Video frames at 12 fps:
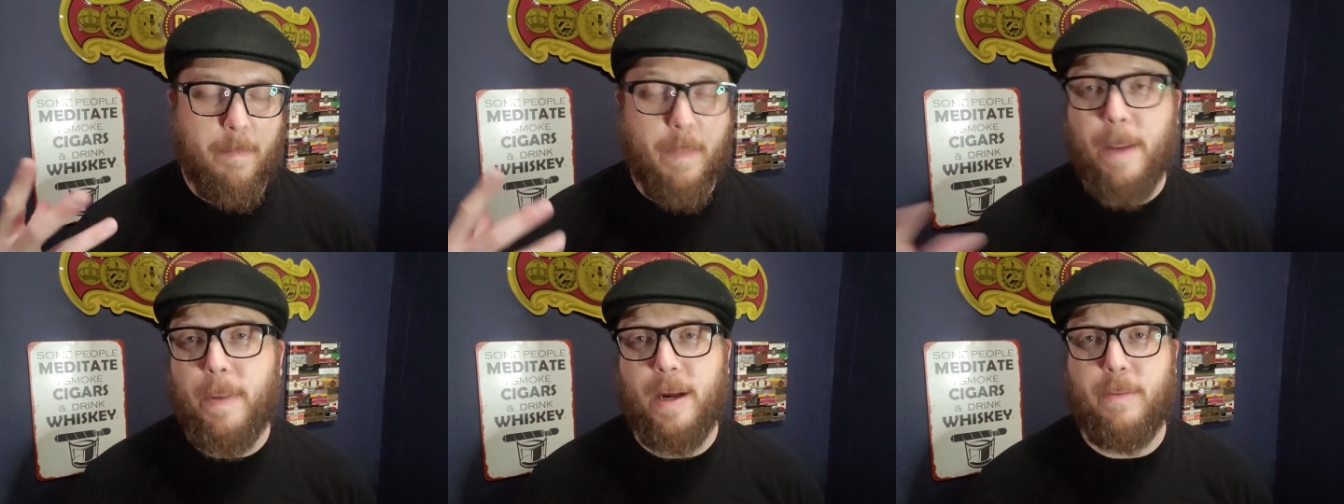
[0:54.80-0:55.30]

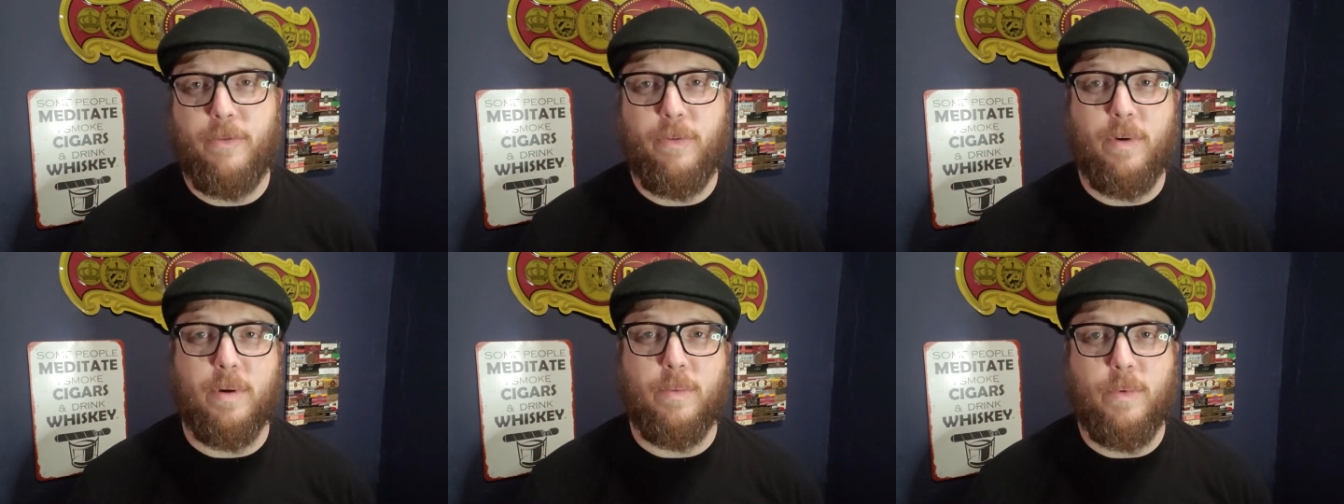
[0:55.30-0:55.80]
my bottom
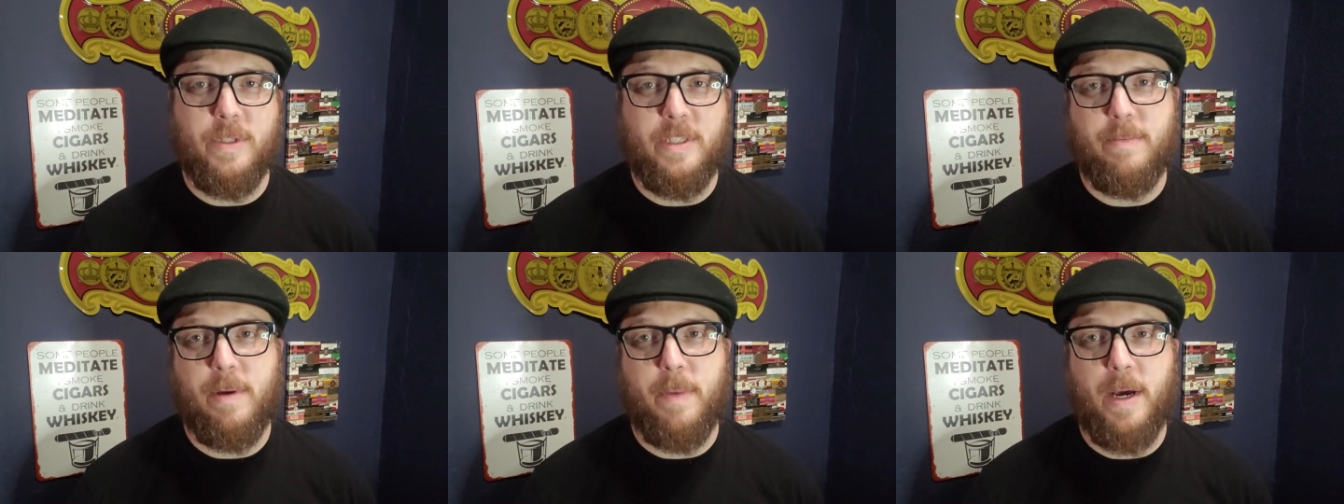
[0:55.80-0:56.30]
drawer,
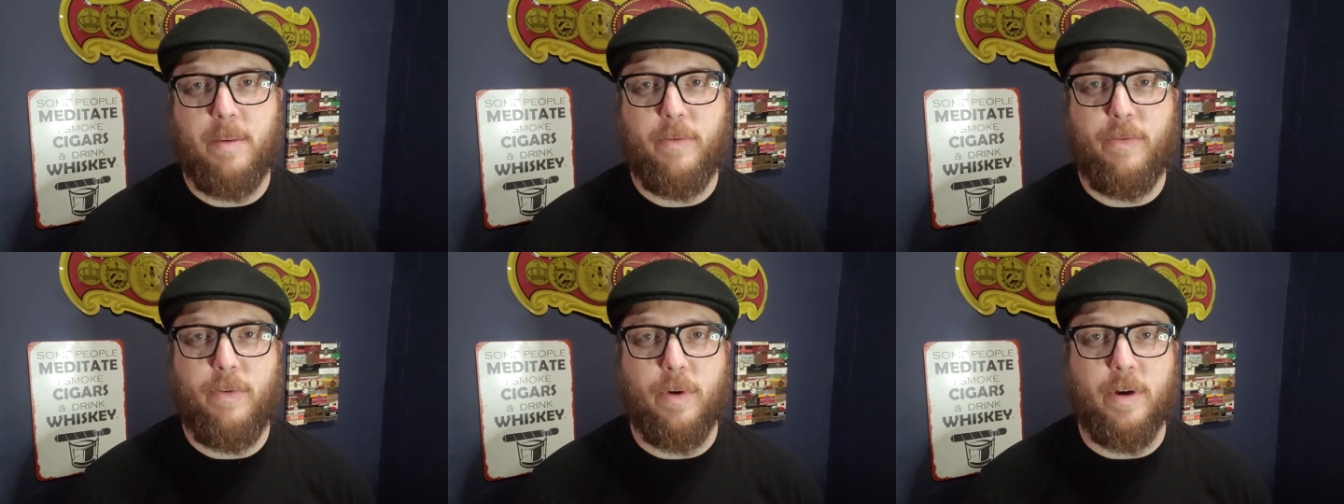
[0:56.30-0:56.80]
what's in my
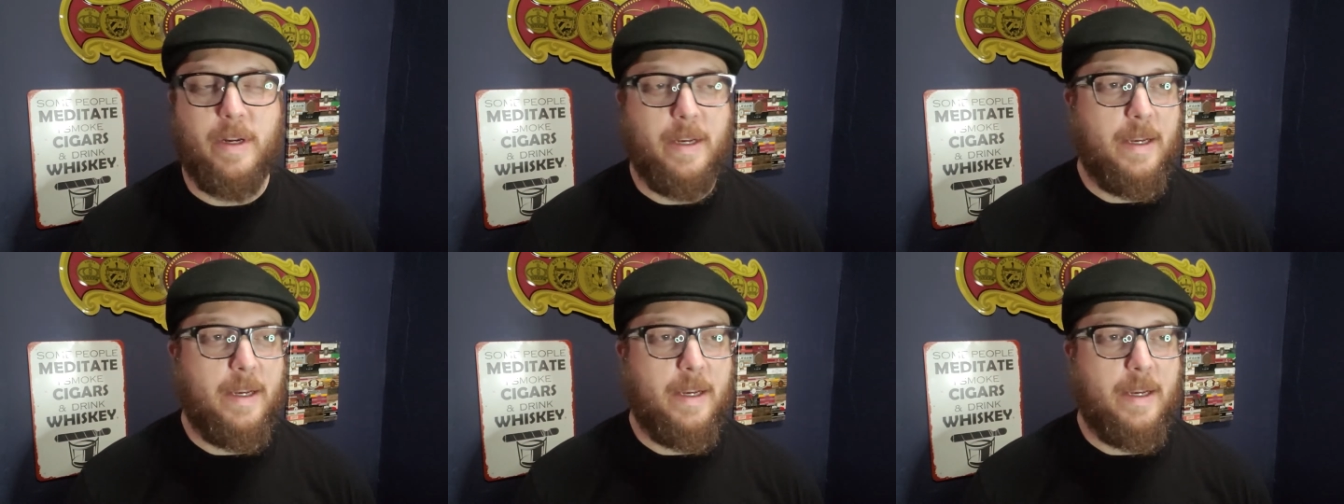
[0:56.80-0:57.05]
bottom drawer?